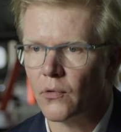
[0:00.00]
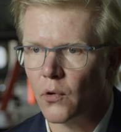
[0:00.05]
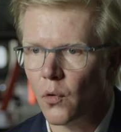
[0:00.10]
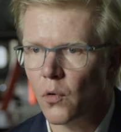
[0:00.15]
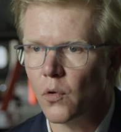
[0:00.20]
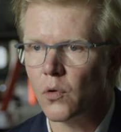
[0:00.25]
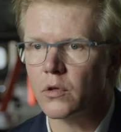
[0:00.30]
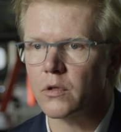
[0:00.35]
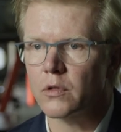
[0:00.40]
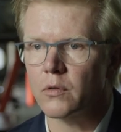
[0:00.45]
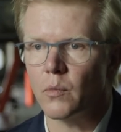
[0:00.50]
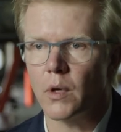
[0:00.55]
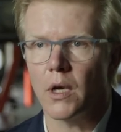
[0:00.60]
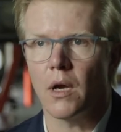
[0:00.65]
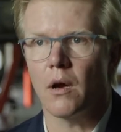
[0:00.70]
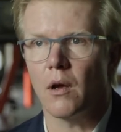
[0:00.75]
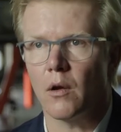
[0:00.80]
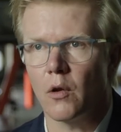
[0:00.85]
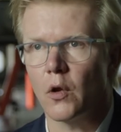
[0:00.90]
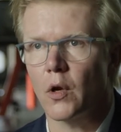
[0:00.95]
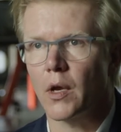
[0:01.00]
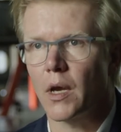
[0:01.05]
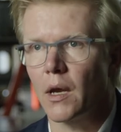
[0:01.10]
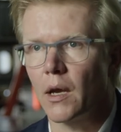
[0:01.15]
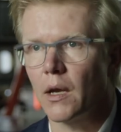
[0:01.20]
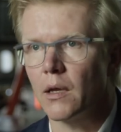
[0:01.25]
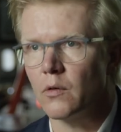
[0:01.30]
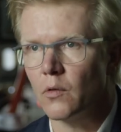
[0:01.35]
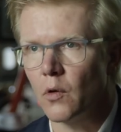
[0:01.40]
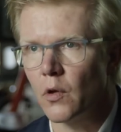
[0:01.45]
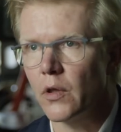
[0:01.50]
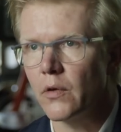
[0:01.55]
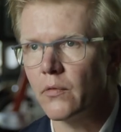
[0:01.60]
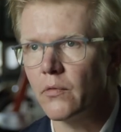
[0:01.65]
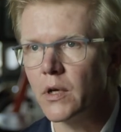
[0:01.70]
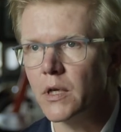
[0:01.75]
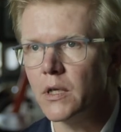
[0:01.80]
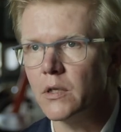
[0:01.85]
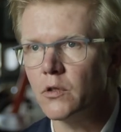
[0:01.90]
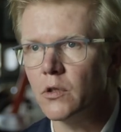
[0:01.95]
course, we are looking at other
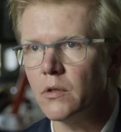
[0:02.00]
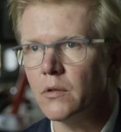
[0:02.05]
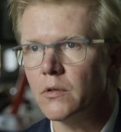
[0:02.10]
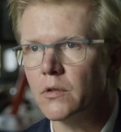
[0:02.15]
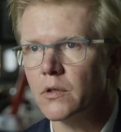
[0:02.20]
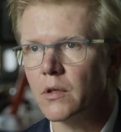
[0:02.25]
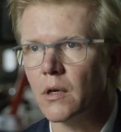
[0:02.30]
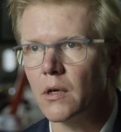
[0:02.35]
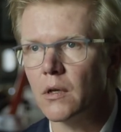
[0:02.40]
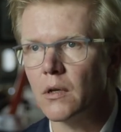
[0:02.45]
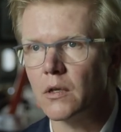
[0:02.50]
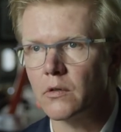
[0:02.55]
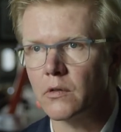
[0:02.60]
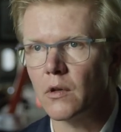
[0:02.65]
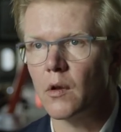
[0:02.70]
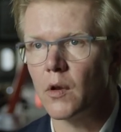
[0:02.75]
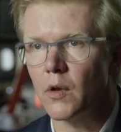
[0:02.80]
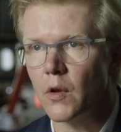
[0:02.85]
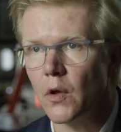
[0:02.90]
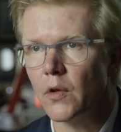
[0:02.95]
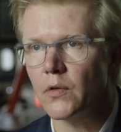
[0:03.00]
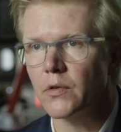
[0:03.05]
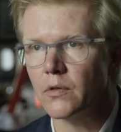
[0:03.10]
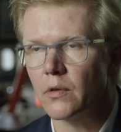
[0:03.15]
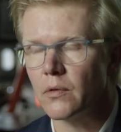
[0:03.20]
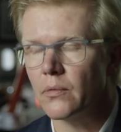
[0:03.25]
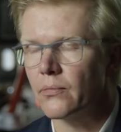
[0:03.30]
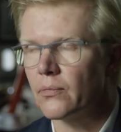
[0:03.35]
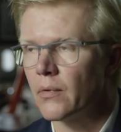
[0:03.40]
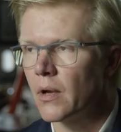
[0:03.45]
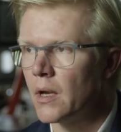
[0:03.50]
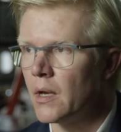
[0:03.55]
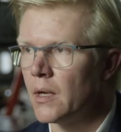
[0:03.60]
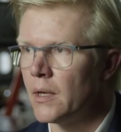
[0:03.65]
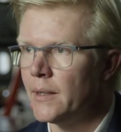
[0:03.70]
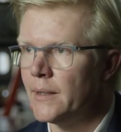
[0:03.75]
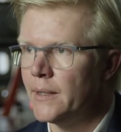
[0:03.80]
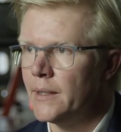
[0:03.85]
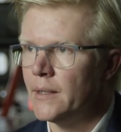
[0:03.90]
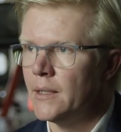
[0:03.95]
regions. There's a lot of
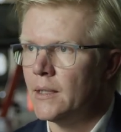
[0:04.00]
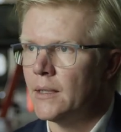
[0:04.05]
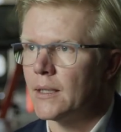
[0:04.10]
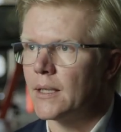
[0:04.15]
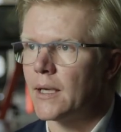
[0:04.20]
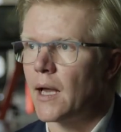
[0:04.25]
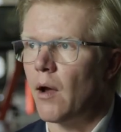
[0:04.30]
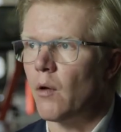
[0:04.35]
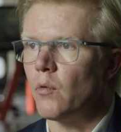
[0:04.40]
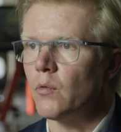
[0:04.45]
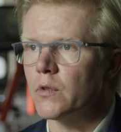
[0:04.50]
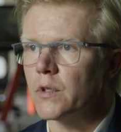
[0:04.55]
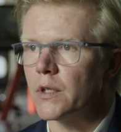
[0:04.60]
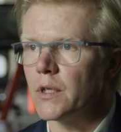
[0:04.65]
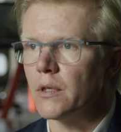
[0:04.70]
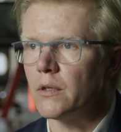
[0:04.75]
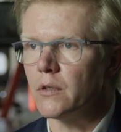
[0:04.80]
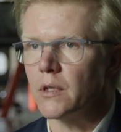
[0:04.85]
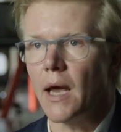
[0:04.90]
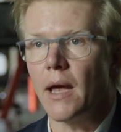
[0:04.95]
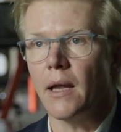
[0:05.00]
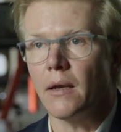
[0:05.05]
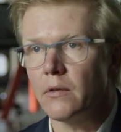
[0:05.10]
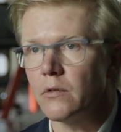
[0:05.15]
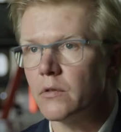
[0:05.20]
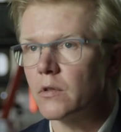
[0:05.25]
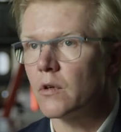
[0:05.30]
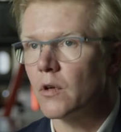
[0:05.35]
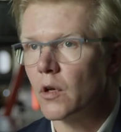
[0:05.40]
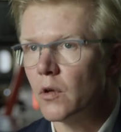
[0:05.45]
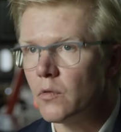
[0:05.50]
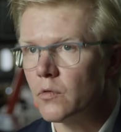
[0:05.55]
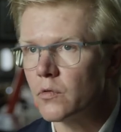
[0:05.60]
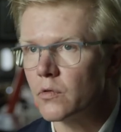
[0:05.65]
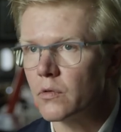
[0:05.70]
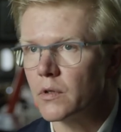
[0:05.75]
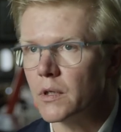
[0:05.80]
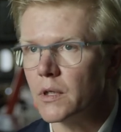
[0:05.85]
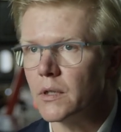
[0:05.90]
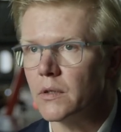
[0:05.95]
counties and
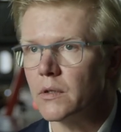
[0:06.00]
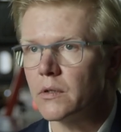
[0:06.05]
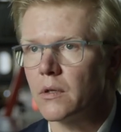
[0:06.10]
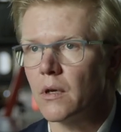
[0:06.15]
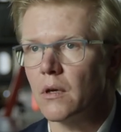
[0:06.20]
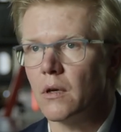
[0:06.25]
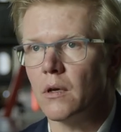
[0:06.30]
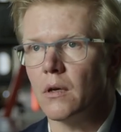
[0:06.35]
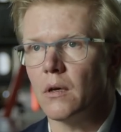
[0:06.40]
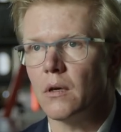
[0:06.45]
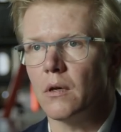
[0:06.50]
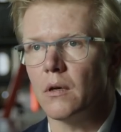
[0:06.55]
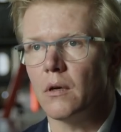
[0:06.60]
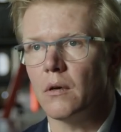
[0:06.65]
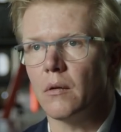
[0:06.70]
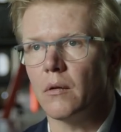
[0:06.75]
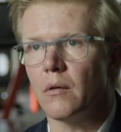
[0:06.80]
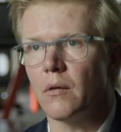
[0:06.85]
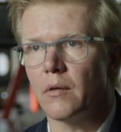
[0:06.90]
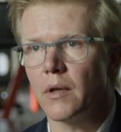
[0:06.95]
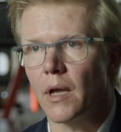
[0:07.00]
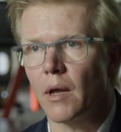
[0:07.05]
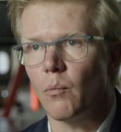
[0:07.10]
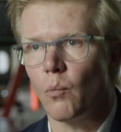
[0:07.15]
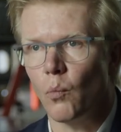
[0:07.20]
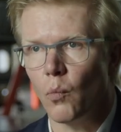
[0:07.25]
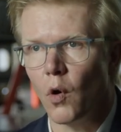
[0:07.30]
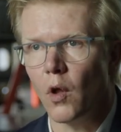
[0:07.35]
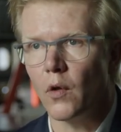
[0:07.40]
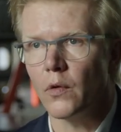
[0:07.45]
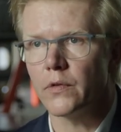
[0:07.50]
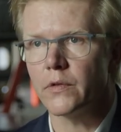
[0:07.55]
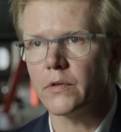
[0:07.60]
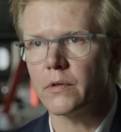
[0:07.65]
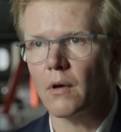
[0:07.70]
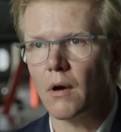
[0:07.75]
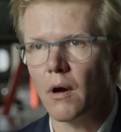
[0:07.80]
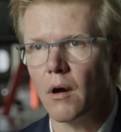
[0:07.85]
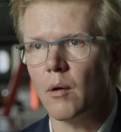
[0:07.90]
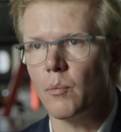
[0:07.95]
countries that
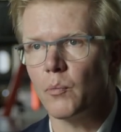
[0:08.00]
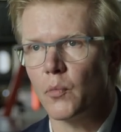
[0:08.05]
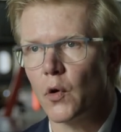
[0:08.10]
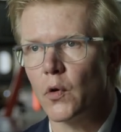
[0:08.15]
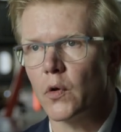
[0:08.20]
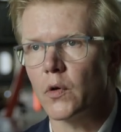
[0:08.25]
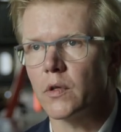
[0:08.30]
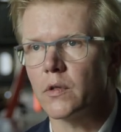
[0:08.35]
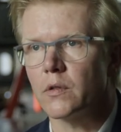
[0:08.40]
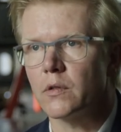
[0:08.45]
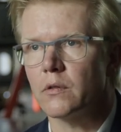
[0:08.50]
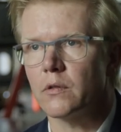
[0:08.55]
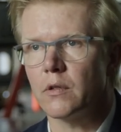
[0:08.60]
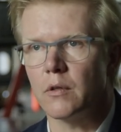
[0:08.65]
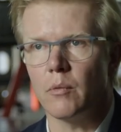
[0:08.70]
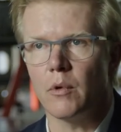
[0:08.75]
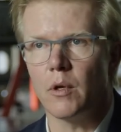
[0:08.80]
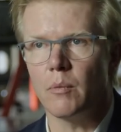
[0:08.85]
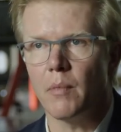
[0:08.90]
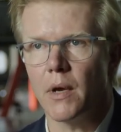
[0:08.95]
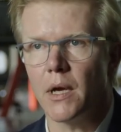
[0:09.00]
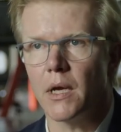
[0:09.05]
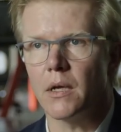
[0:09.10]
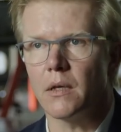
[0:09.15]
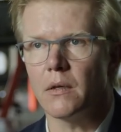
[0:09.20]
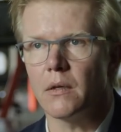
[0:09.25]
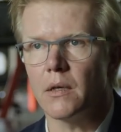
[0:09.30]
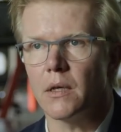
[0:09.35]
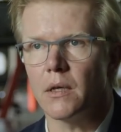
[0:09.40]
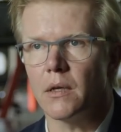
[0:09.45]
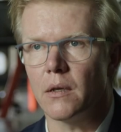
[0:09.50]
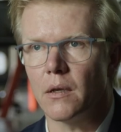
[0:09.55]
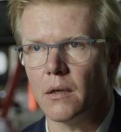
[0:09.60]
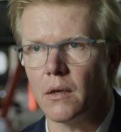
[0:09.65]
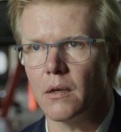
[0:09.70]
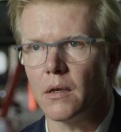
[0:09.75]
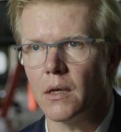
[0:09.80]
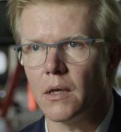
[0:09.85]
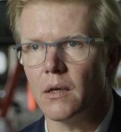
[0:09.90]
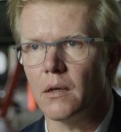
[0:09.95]
want our product to be made
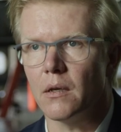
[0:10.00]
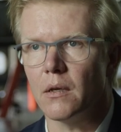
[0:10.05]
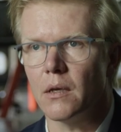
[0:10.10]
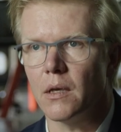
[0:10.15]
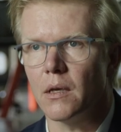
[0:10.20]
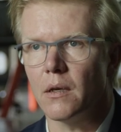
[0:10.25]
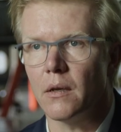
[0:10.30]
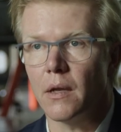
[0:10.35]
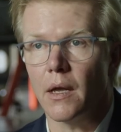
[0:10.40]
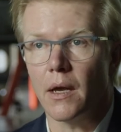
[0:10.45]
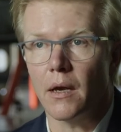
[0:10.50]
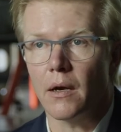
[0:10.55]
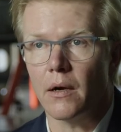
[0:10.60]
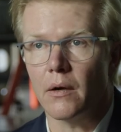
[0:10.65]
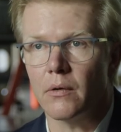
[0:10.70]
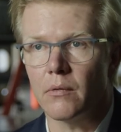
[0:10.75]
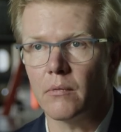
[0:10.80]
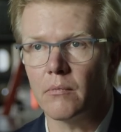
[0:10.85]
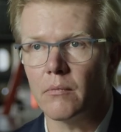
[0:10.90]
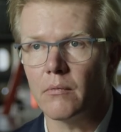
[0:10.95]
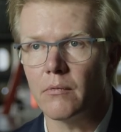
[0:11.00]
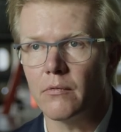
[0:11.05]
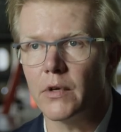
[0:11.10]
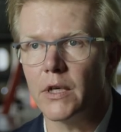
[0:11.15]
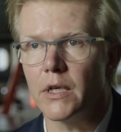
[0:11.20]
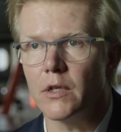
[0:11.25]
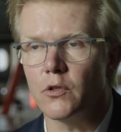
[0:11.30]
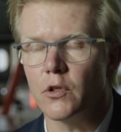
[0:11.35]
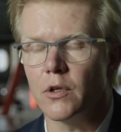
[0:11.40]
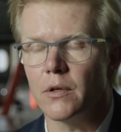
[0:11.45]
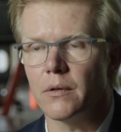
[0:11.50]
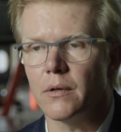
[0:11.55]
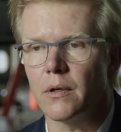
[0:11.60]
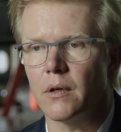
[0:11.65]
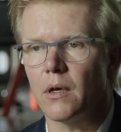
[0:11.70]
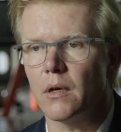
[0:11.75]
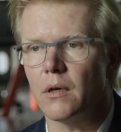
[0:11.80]
in their region.